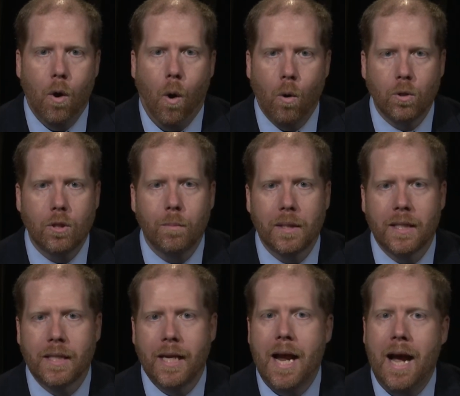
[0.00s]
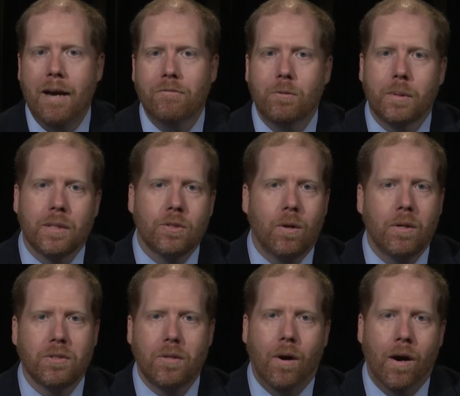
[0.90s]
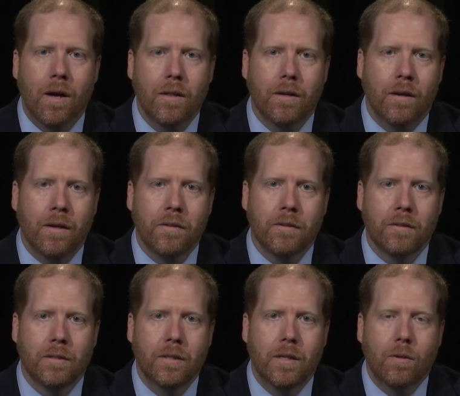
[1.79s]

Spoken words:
Ultimately, they have to exhaust all the other